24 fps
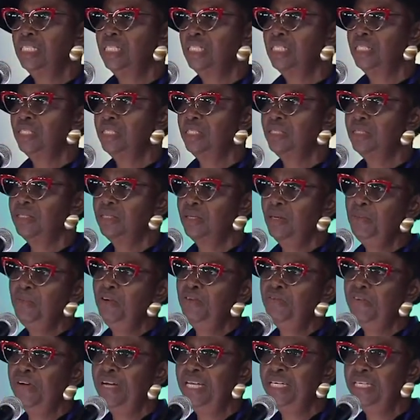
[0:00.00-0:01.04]
some
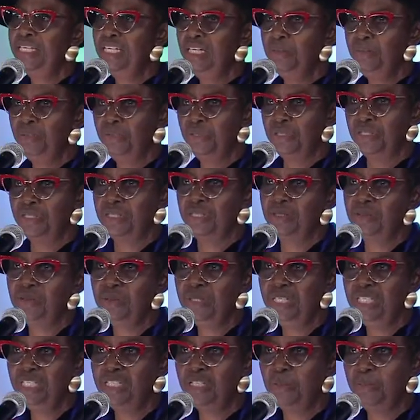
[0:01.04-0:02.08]
of our neighbors
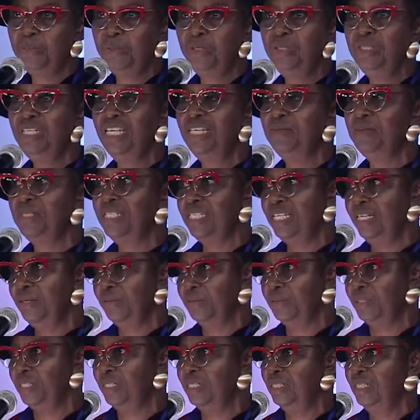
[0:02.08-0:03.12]
took it upon
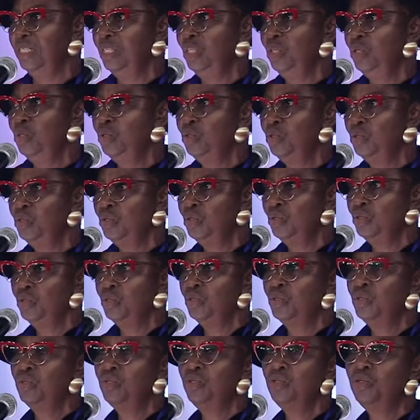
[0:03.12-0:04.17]
themselves
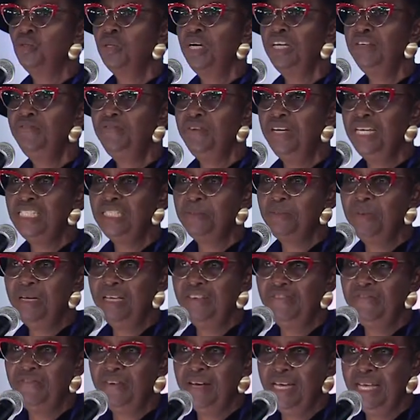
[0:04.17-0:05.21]
to advise
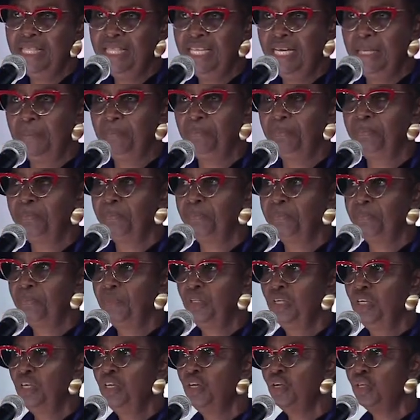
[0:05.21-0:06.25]
my father
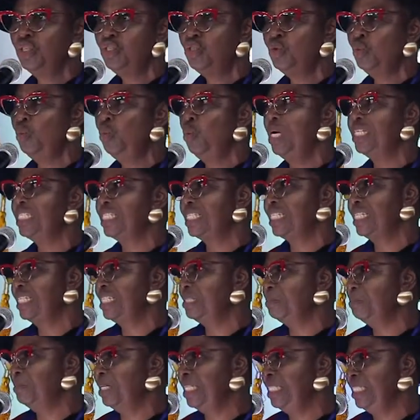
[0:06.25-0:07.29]
not to waste
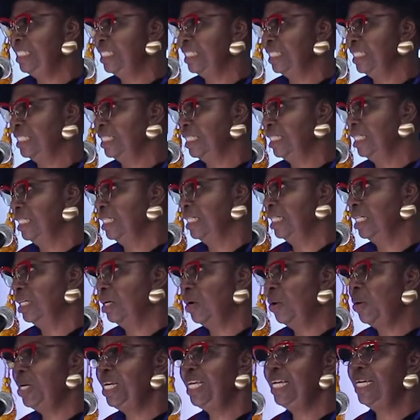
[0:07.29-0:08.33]
his money
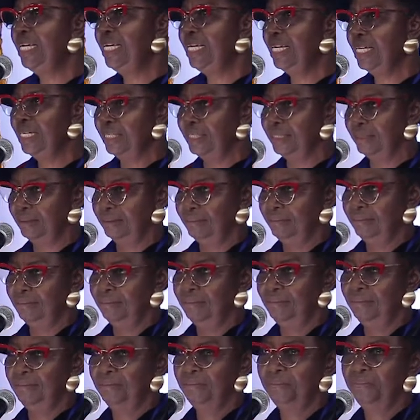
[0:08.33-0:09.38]
on a girl.
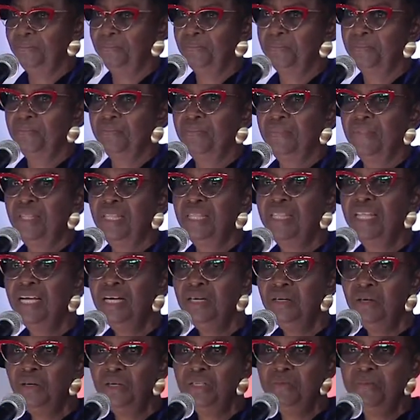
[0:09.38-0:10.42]

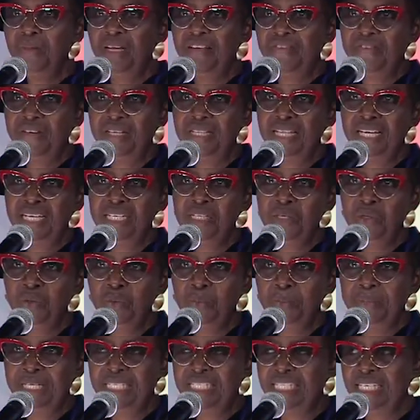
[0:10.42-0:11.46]
Thank God my father
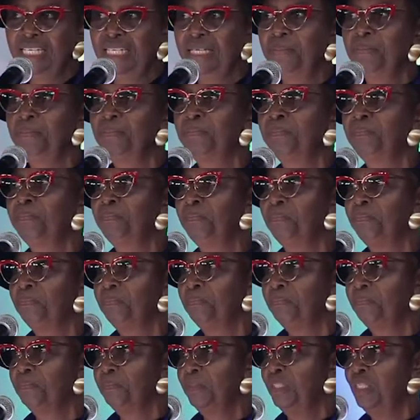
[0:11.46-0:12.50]
knew better.
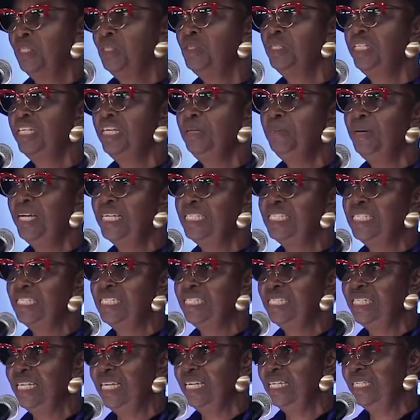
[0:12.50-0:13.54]
Today my
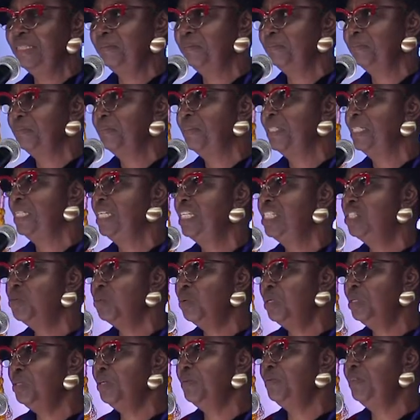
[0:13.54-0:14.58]
sister is
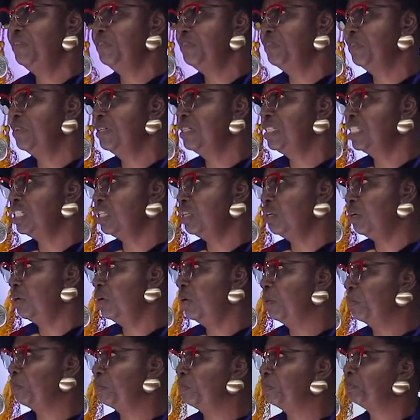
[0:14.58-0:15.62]
one of the first
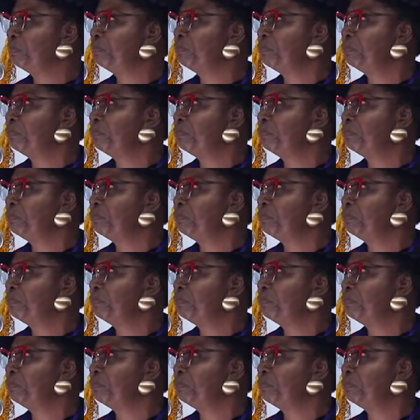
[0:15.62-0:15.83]
crop